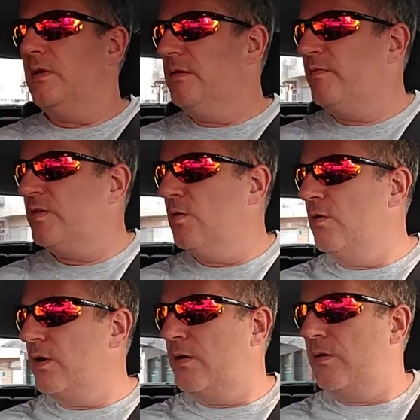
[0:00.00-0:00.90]
it's
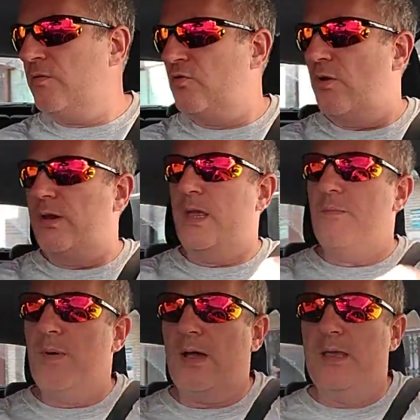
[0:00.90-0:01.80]
sort of trying to
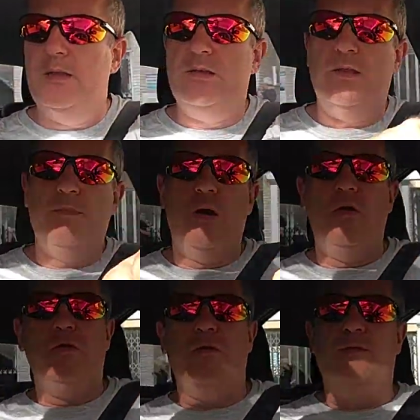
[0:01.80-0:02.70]
get back into the
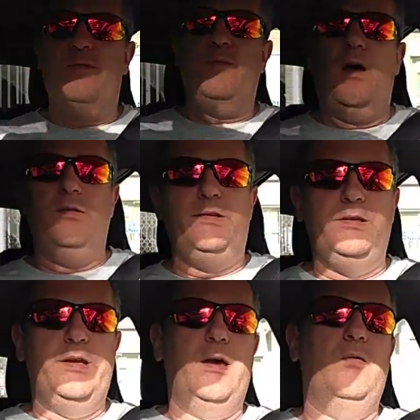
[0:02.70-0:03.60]
mode of
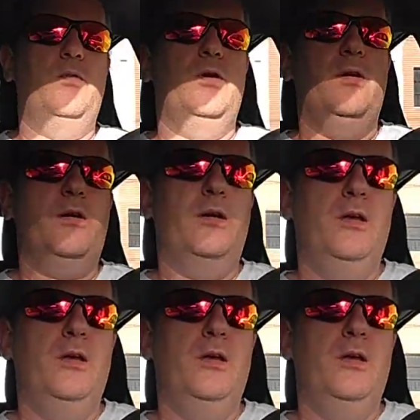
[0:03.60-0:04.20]
hunting down work.